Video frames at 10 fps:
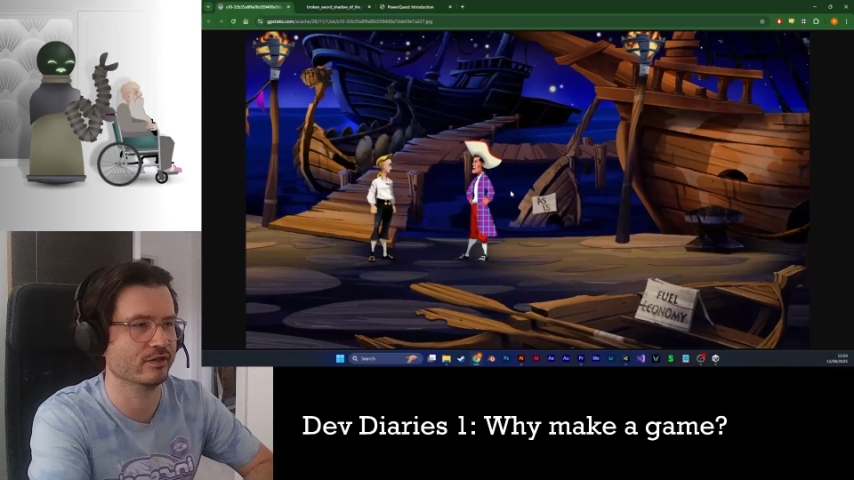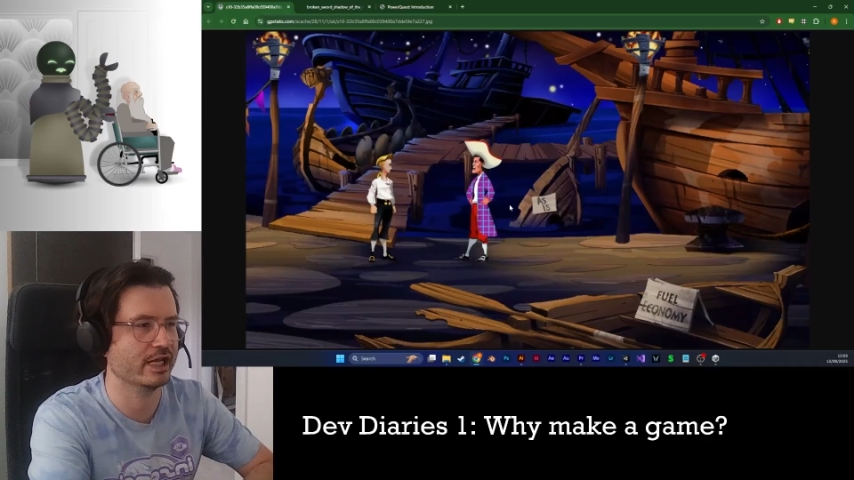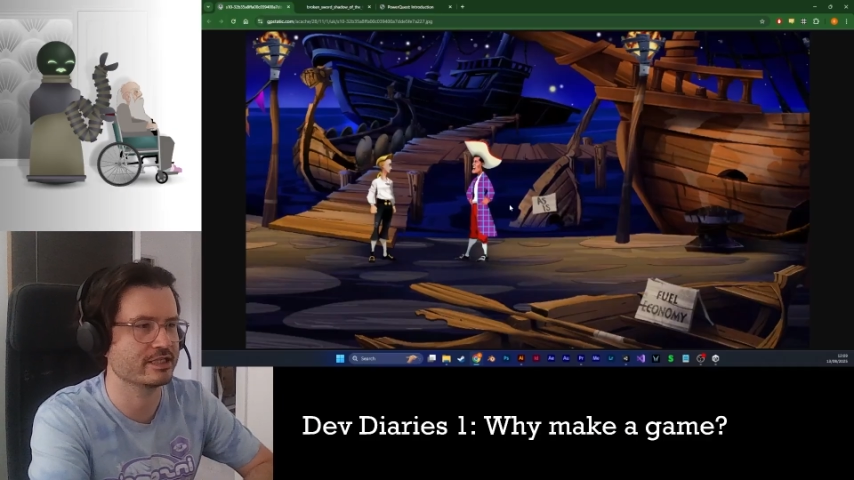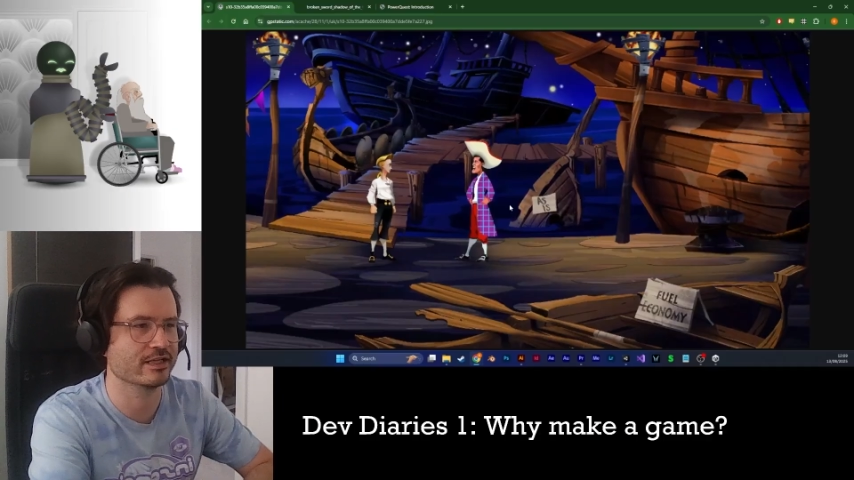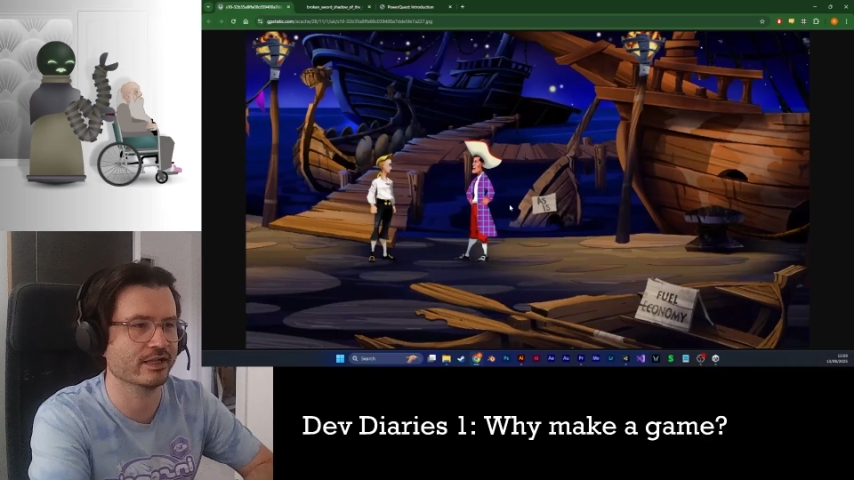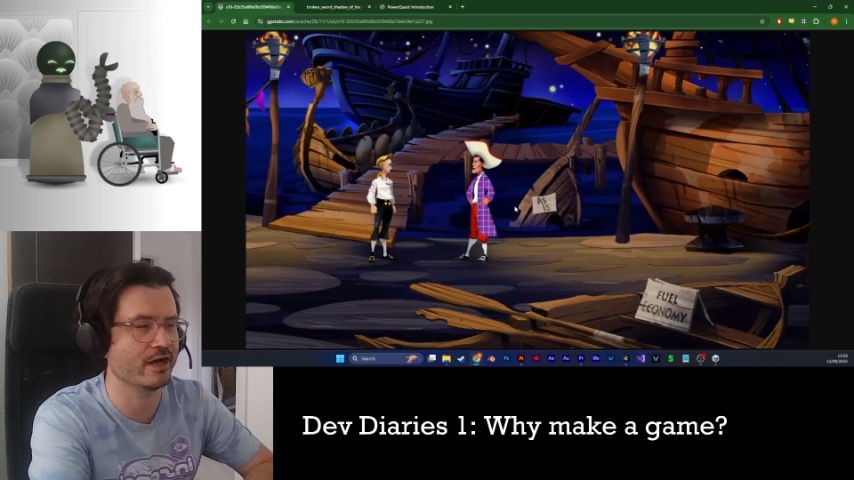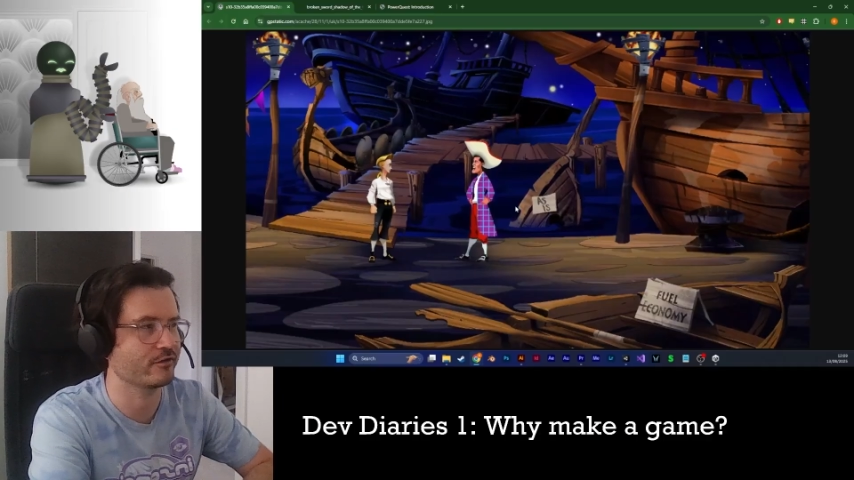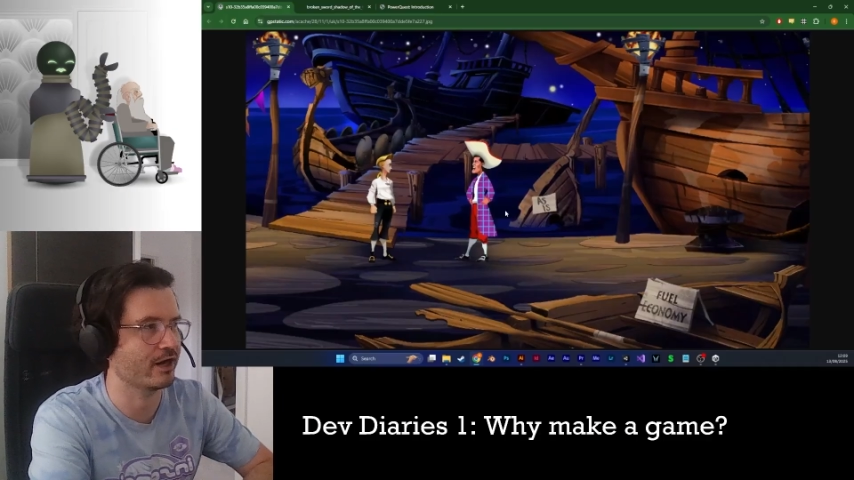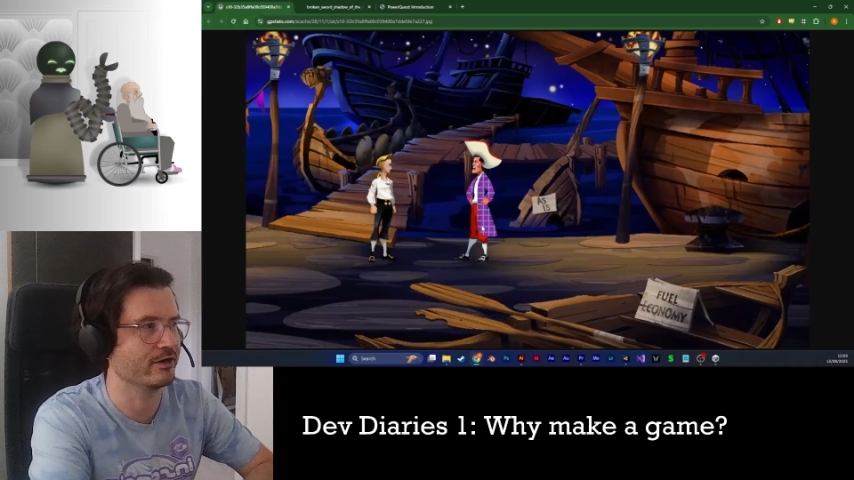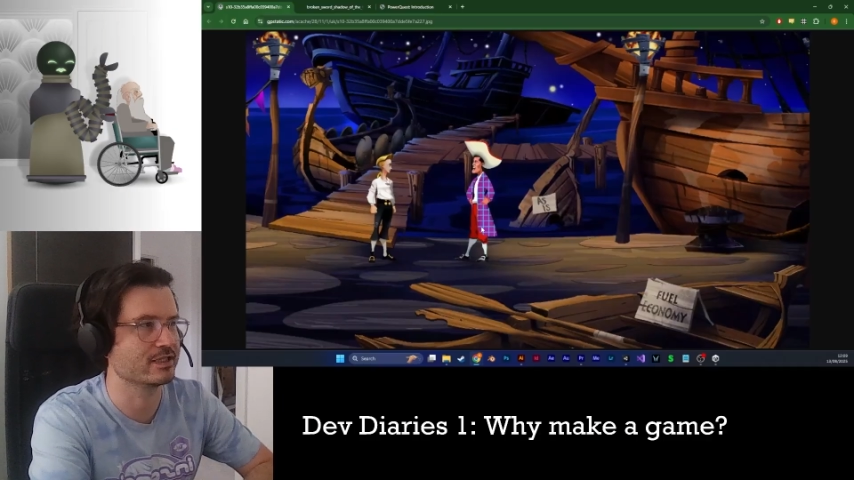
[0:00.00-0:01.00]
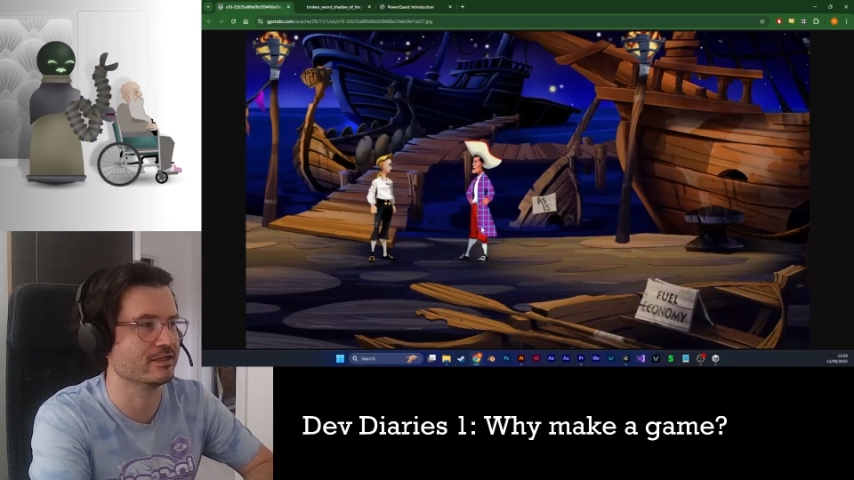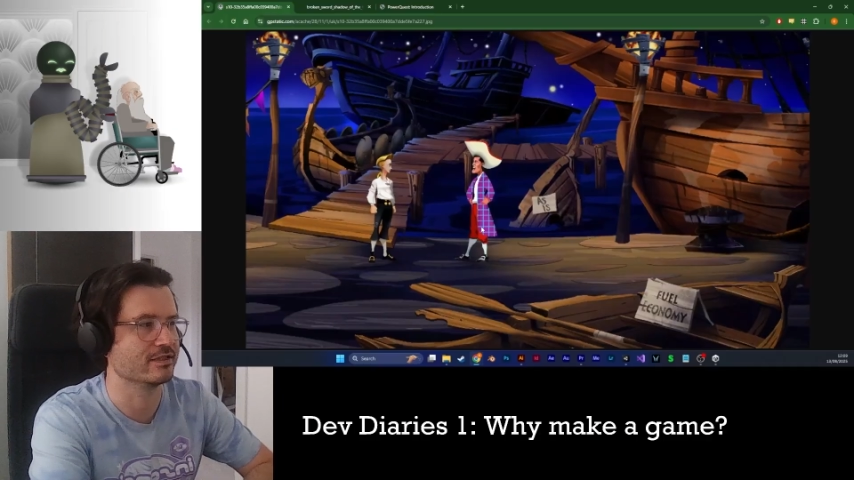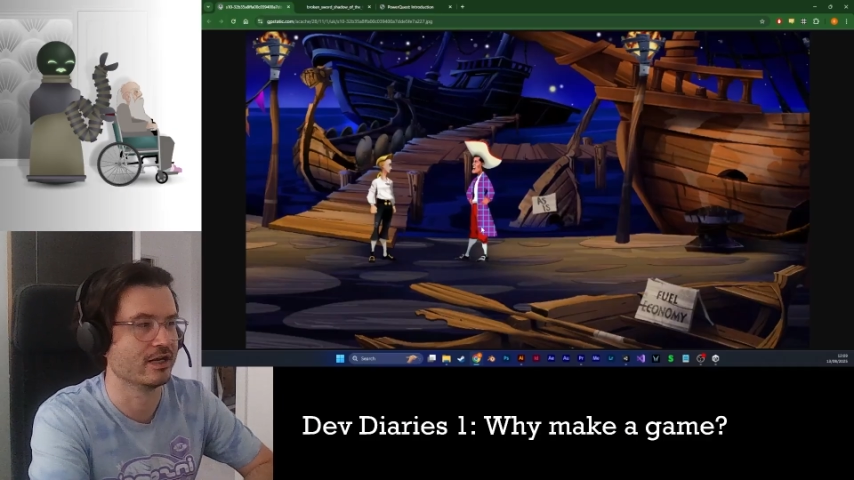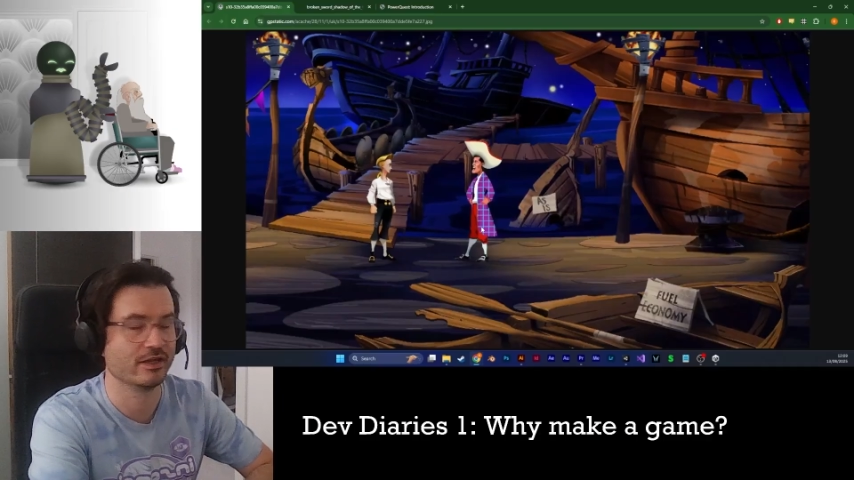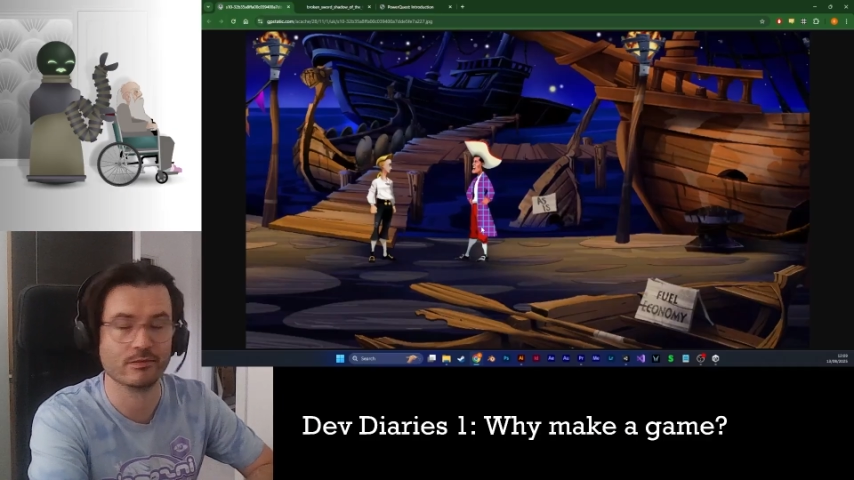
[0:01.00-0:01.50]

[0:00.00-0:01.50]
larger than life characters,